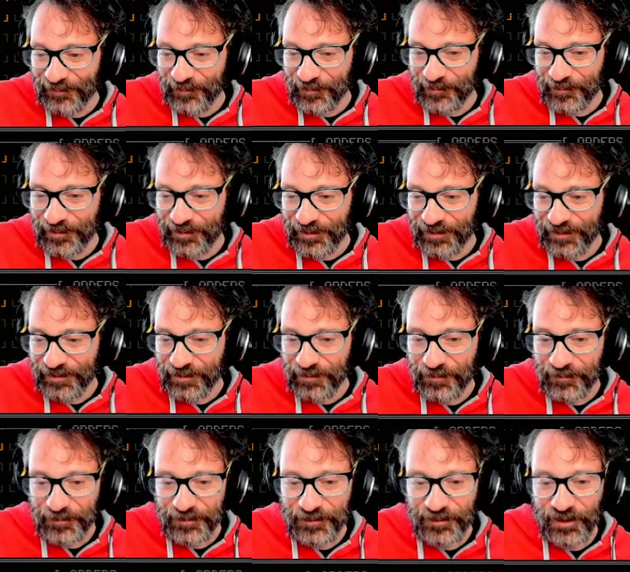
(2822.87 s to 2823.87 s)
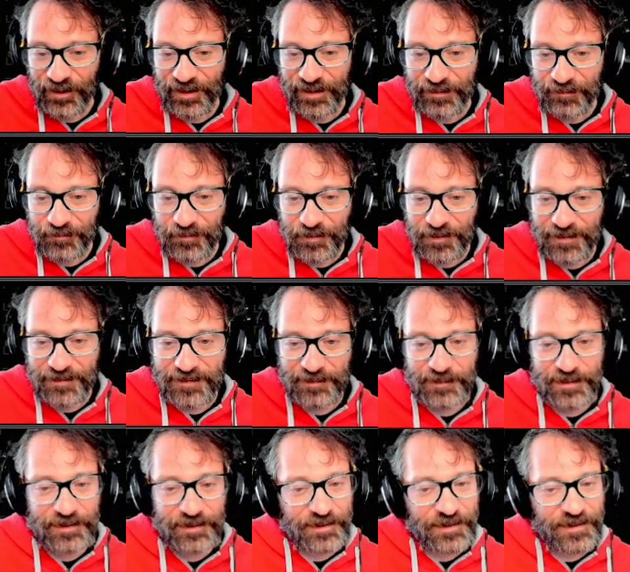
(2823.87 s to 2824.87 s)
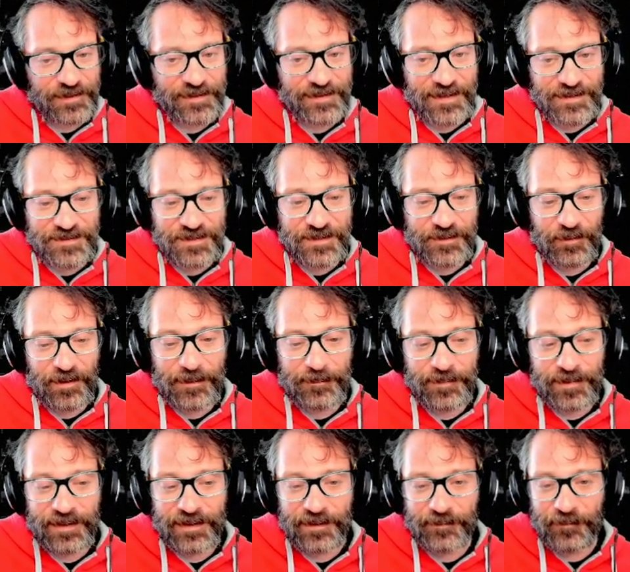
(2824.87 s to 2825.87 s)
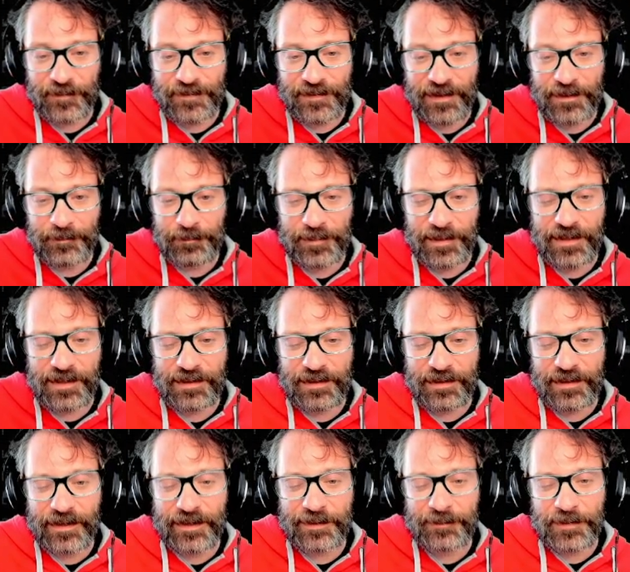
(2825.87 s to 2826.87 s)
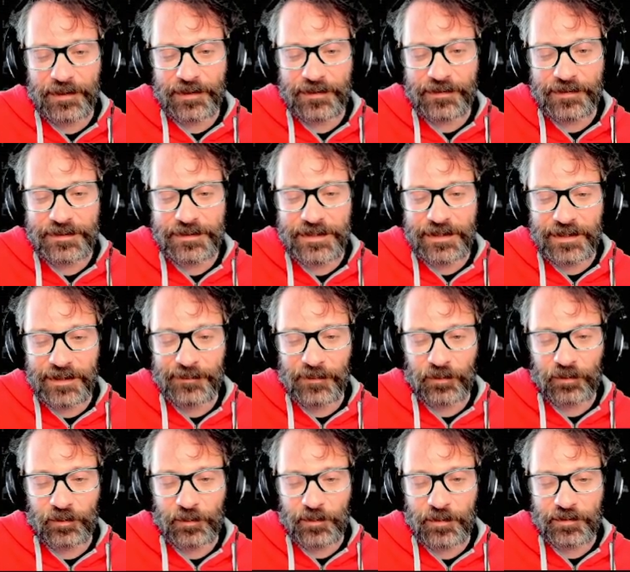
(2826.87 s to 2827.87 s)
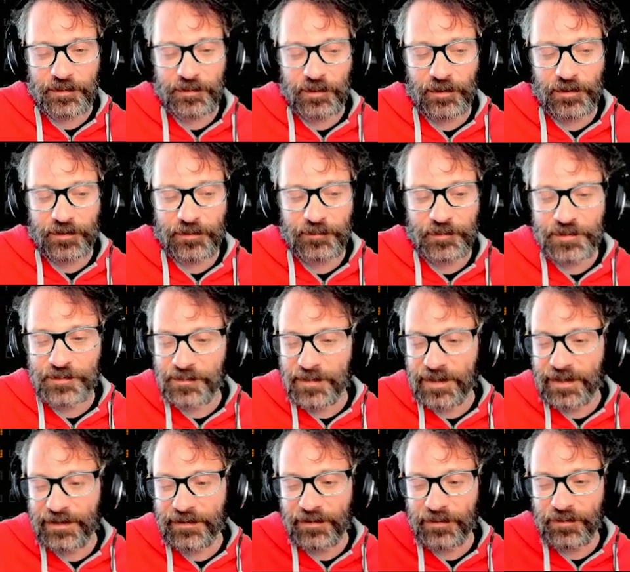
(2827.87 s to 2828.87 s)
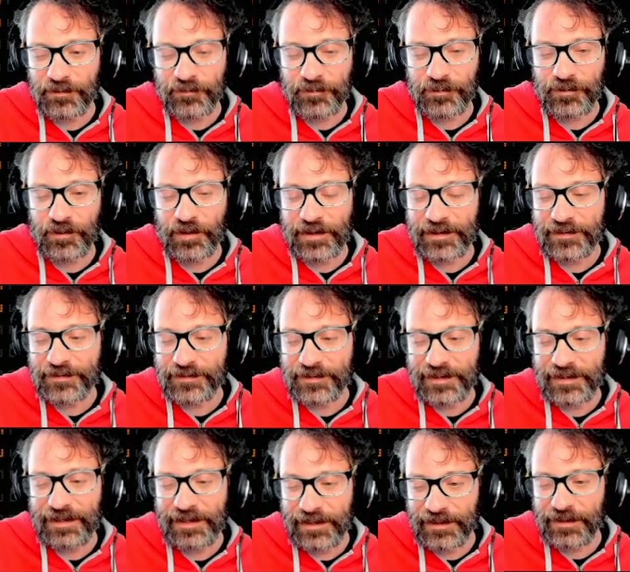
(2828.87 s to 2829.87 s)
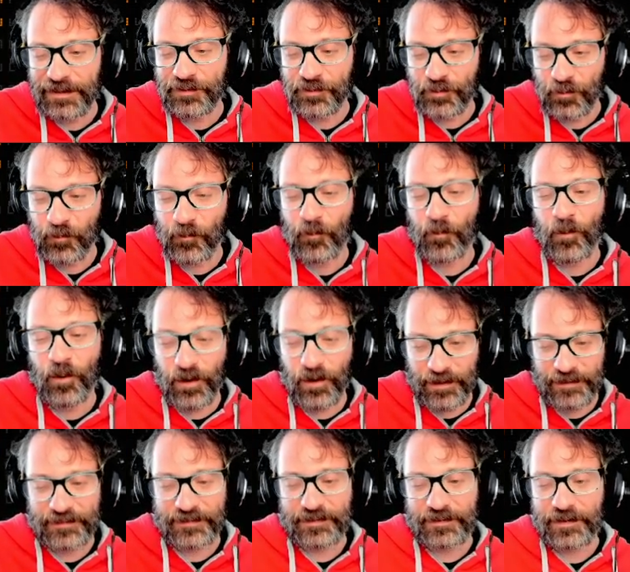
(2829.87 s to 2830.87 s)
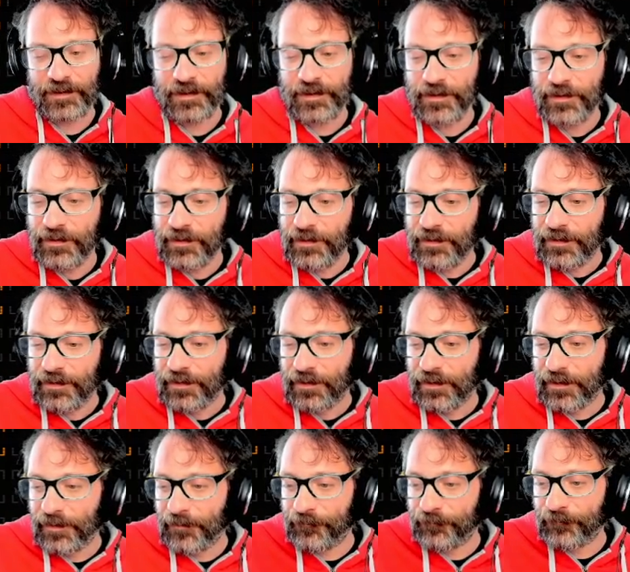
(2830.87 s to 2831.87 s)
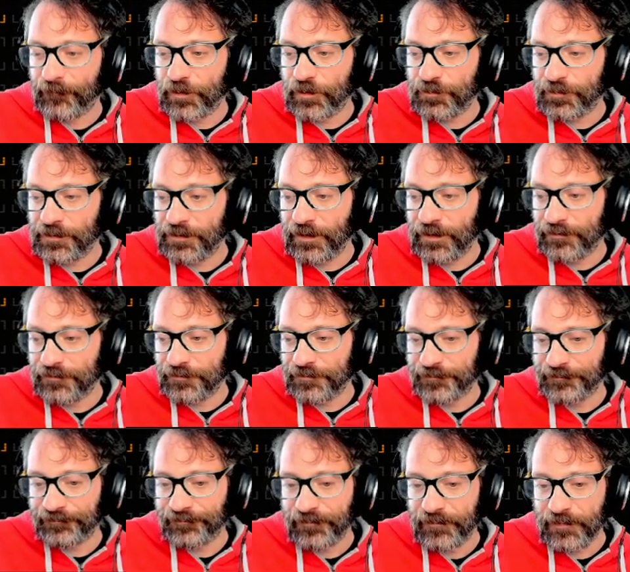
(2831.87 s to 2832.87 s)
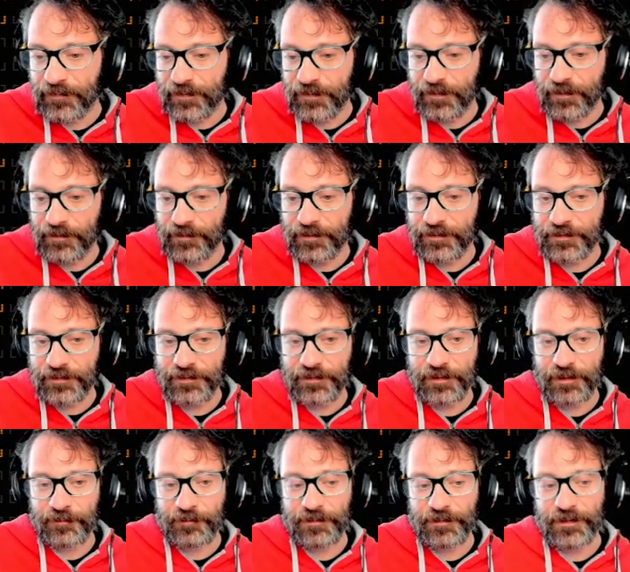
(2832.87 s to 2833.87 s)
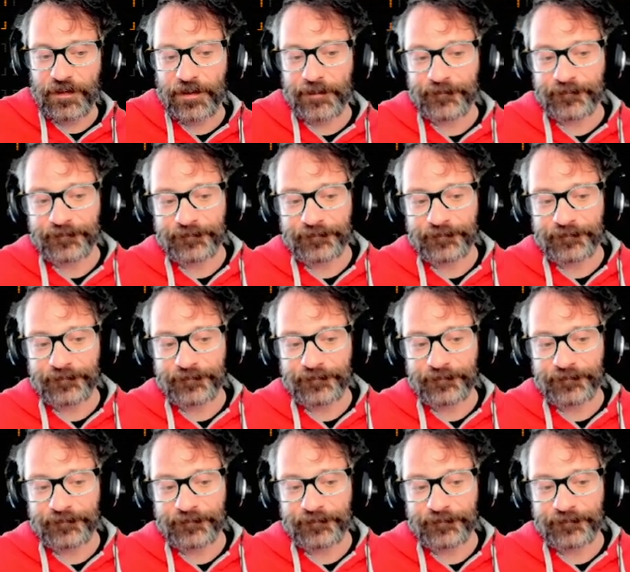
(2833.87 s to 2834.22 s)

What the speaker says: What do we got? A through line. Through line's gonna be good because it's actually quite big, and when they're big enemies, they take up multiple slots, which means a through line is gonna hit it twice, which we love. So let's just go with that.